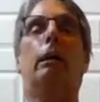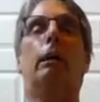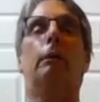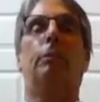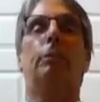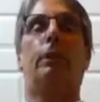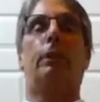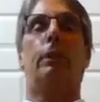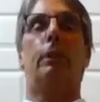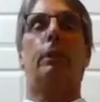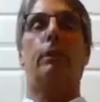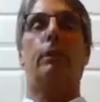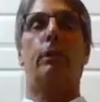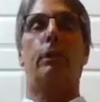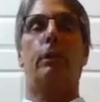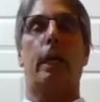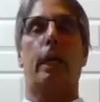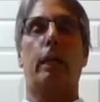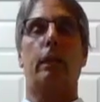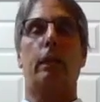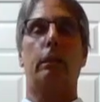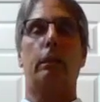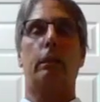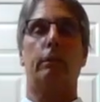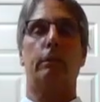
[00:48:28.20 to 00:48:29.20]
up to
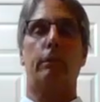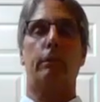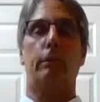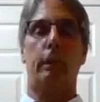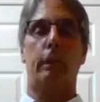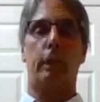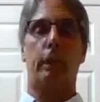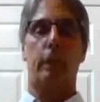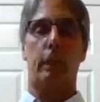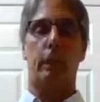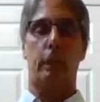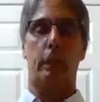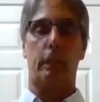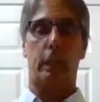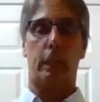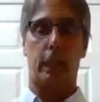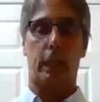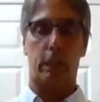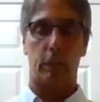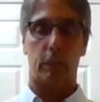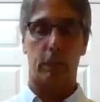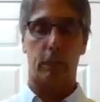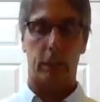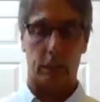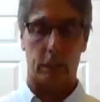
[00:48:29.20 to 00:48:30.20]
center and
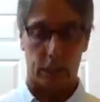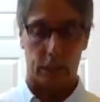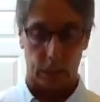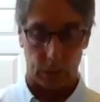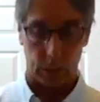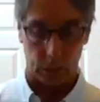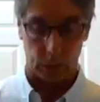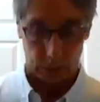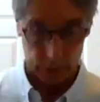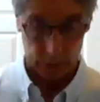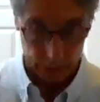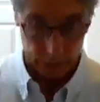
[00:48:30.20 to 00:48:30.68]
exhale on the way